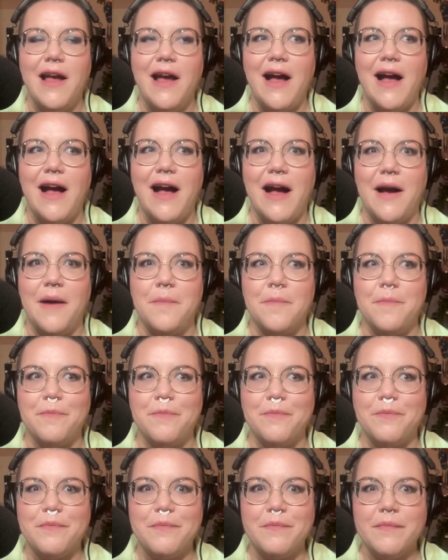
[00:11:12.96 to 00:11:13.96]

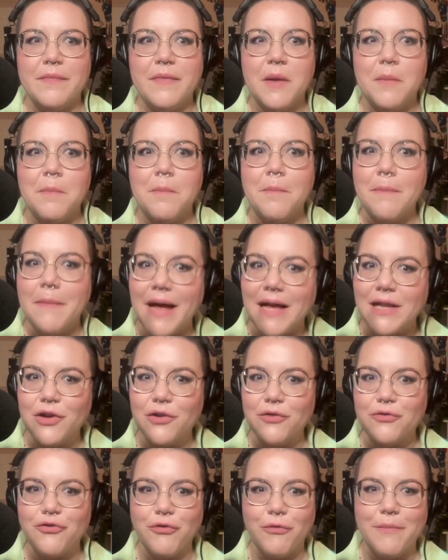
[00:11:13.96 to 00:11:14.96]
um,
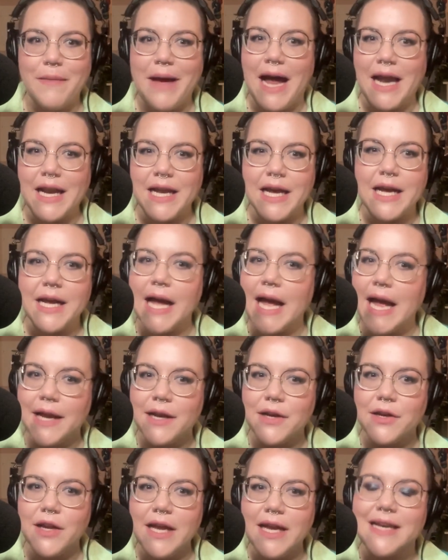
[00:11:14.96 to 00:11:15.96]
melodramatic,
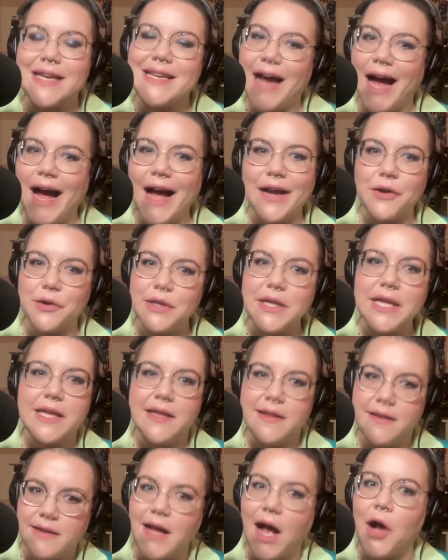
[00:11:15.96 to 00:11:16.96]
and entirely
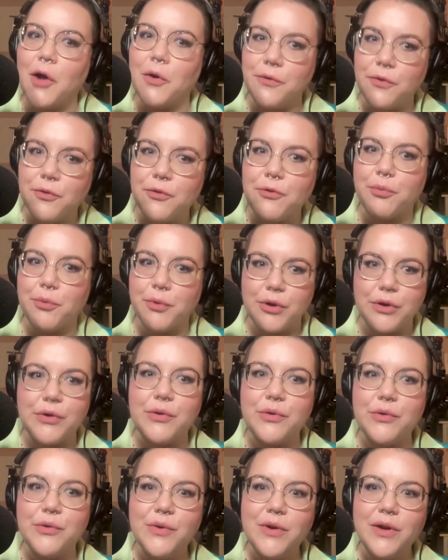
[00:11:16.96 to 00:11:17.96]
sung
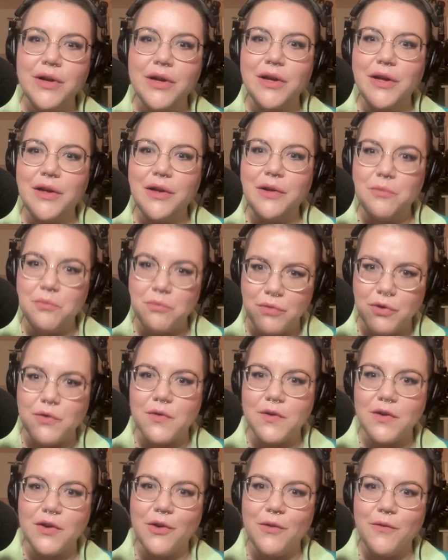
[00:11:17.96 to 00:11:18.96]
through
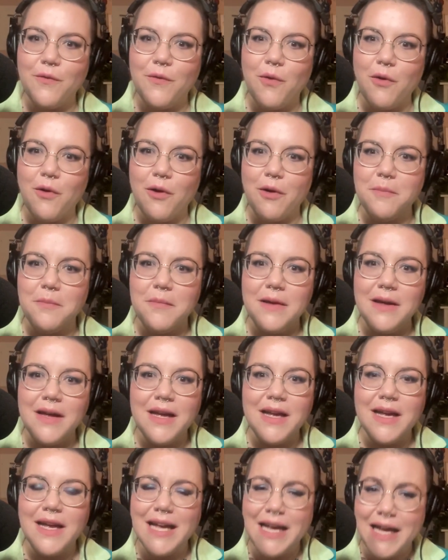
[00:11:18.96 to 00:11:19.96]
musical form
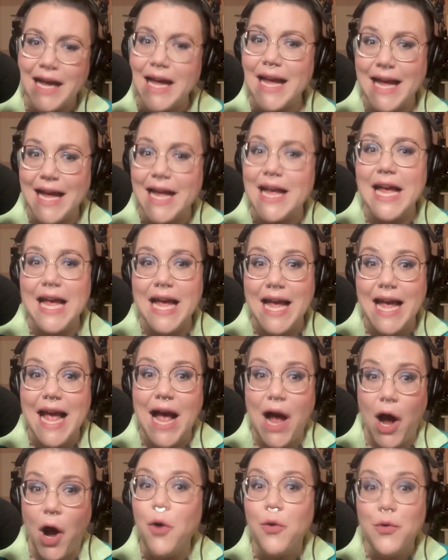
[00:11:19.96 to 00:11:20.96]

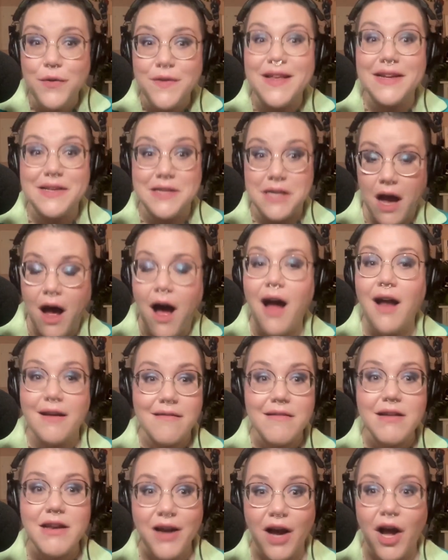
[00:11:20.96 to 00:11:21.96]
owes a
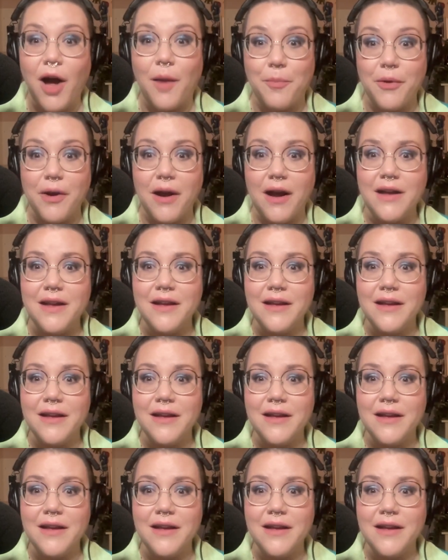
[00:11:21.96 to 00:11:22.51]
ton to opera.